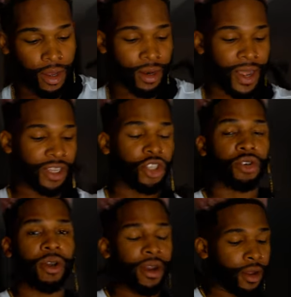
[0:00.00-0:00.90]
Next
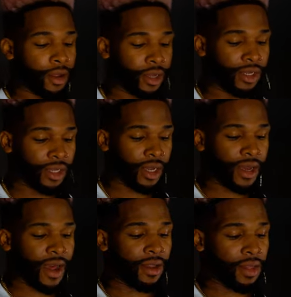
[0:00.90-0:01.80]
trend is uh,
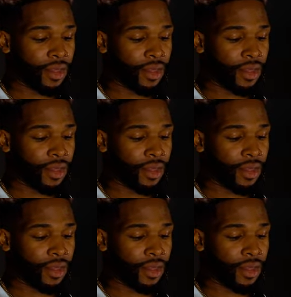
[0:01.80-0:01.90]
kind of the